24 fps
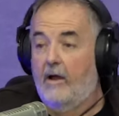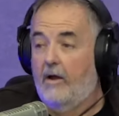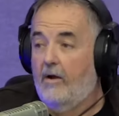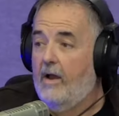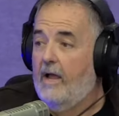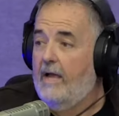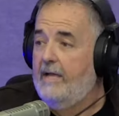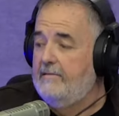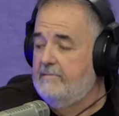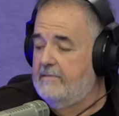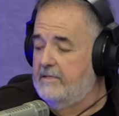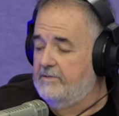
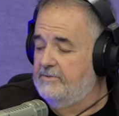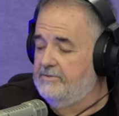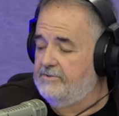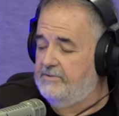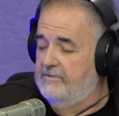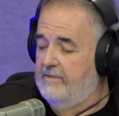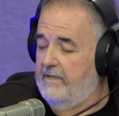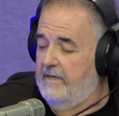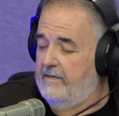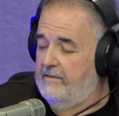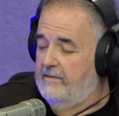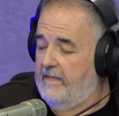right, that's
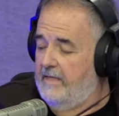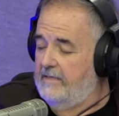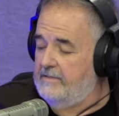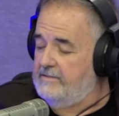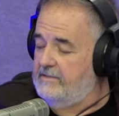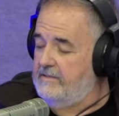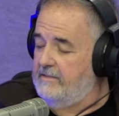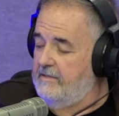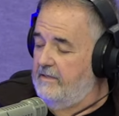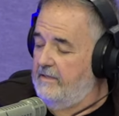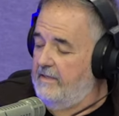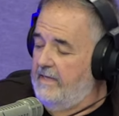
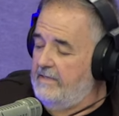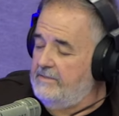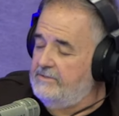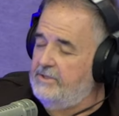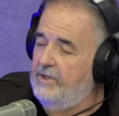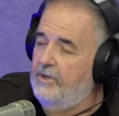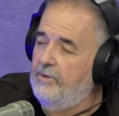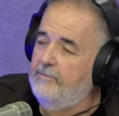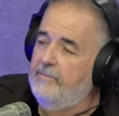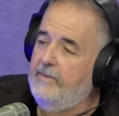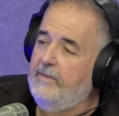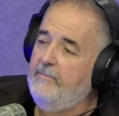the
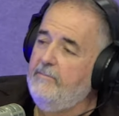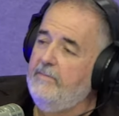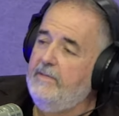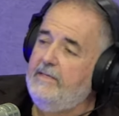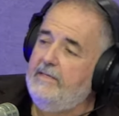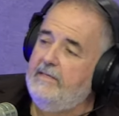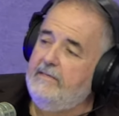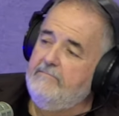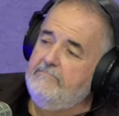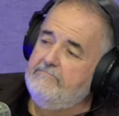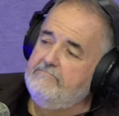opening bid.